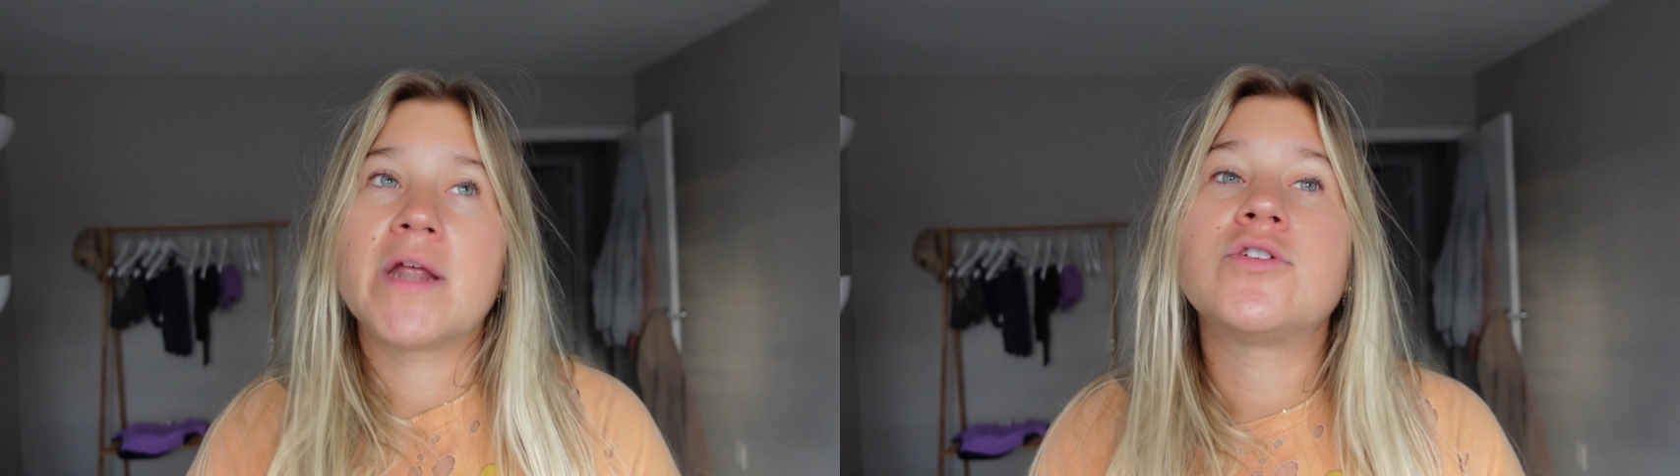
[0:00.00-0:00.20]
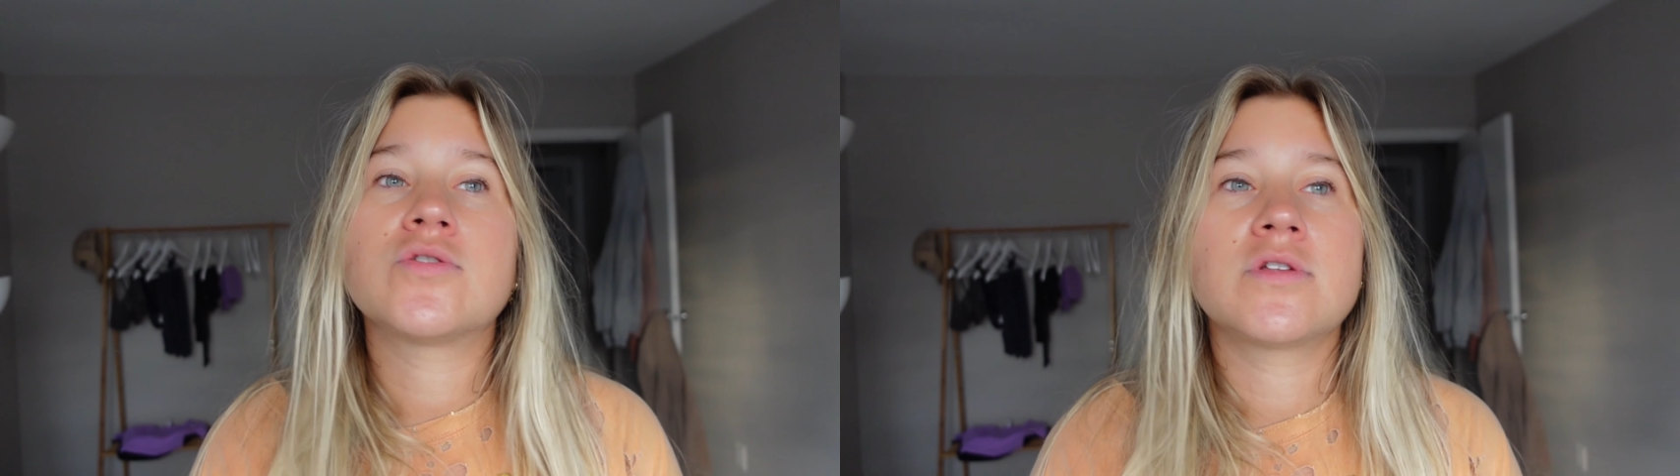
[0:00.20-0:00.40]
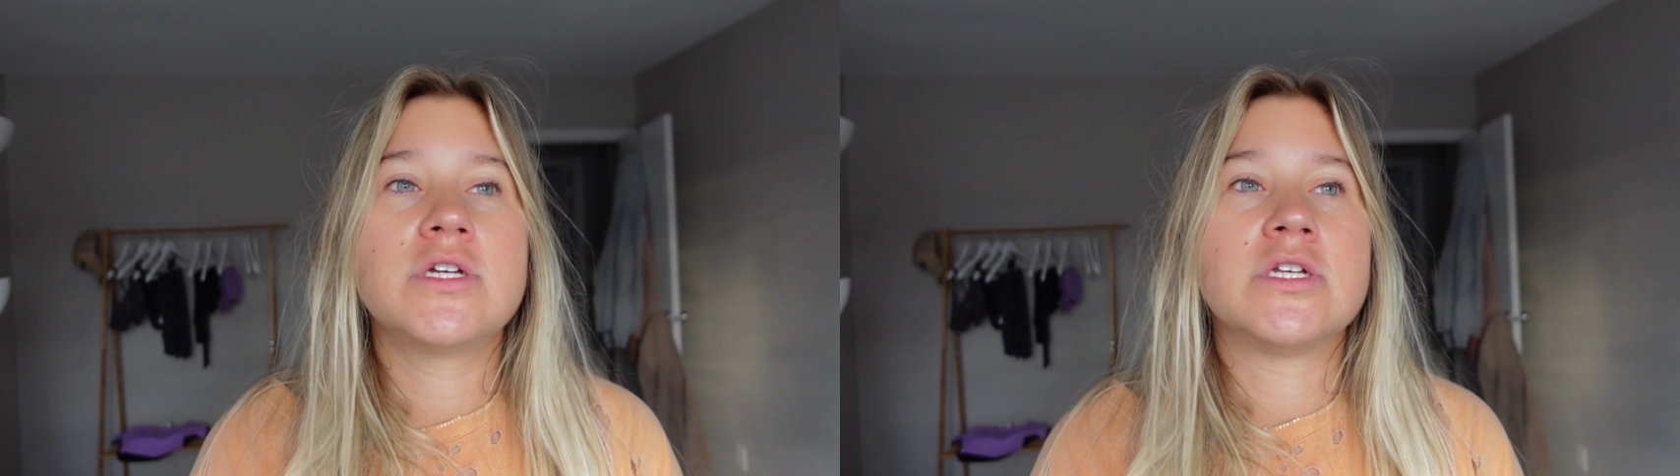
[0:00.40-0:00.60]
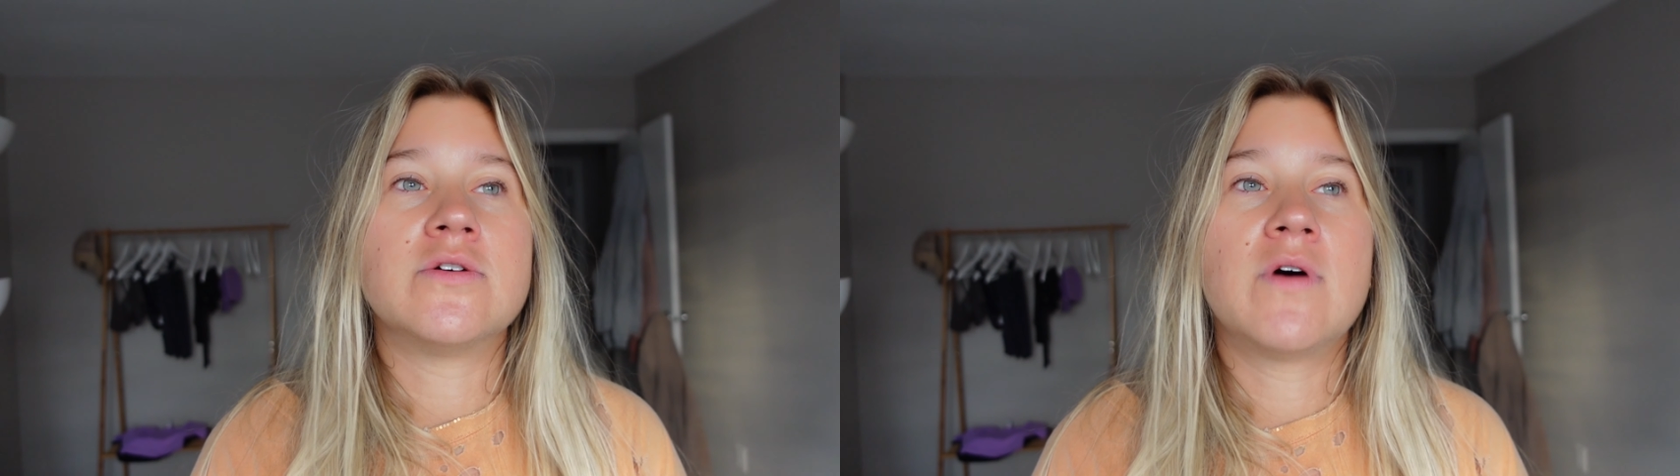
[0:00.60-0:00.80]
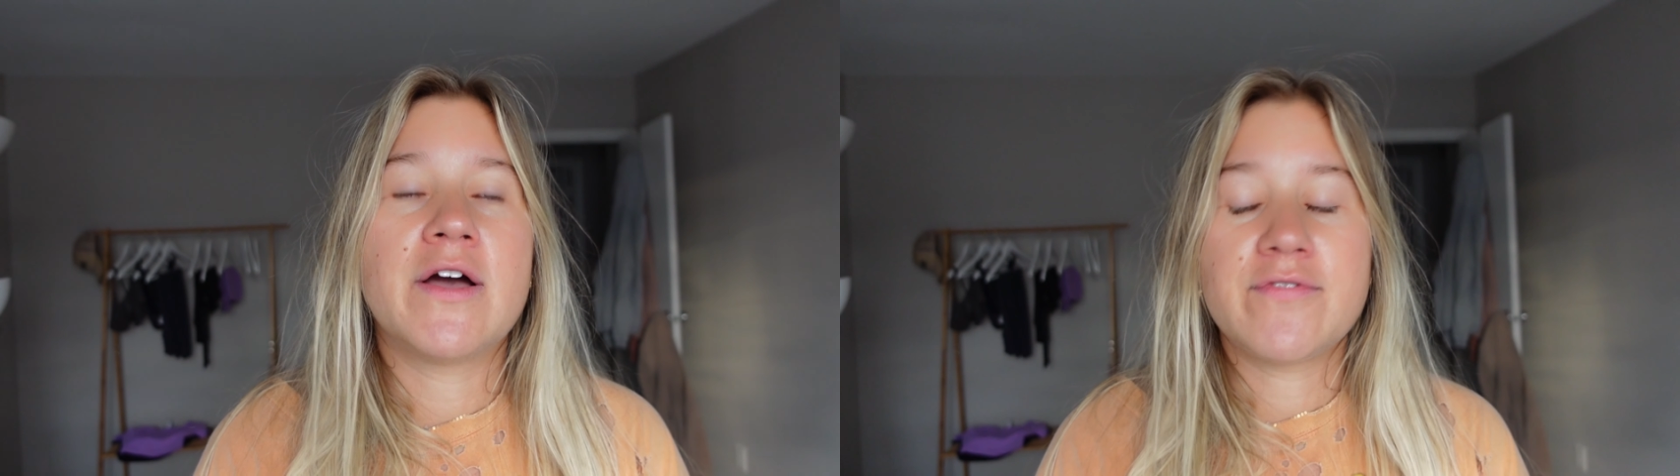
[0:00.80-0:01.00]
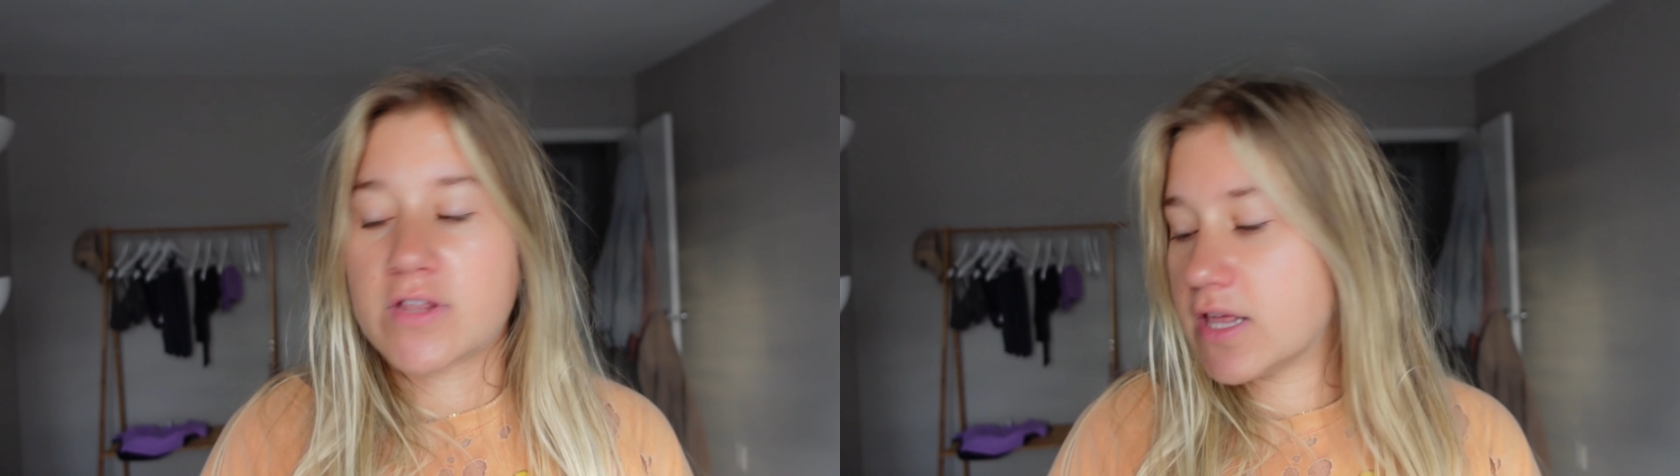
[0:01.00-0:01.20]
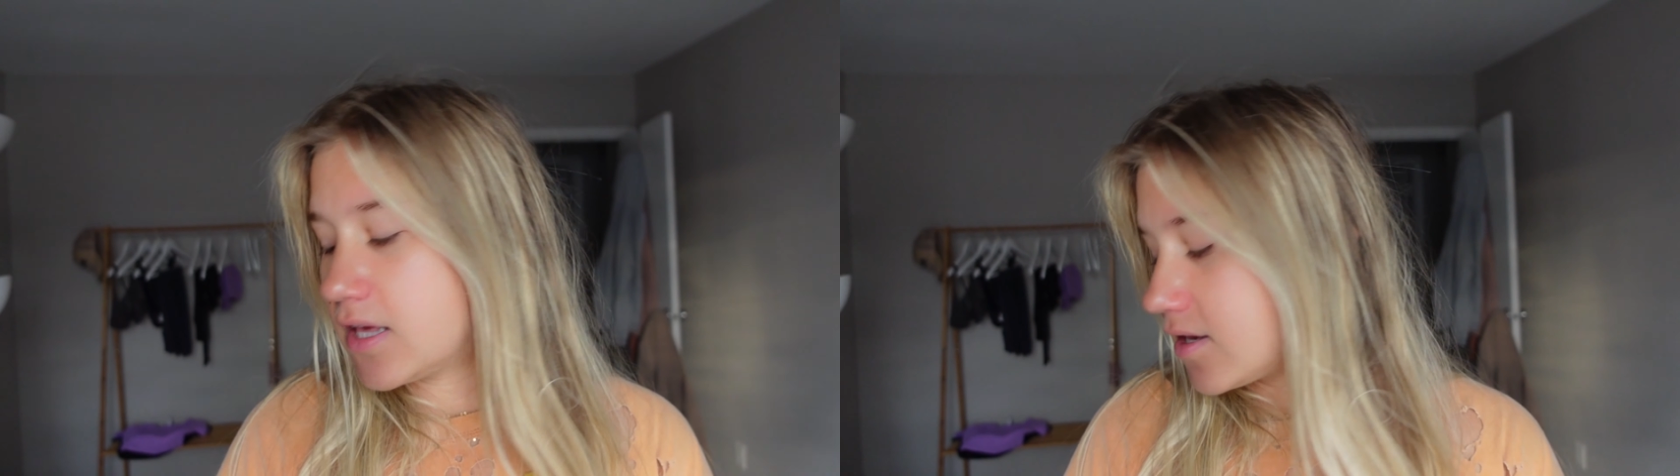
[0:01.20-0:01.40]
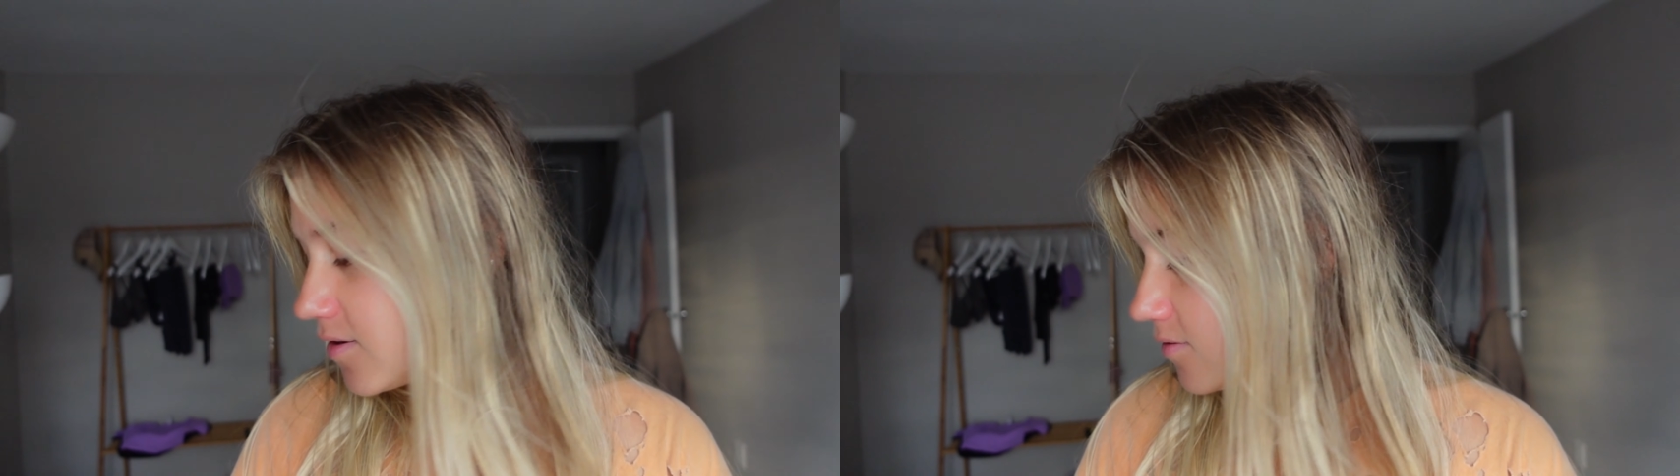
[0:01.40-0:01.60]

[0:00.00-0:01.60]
I truly do. I feel like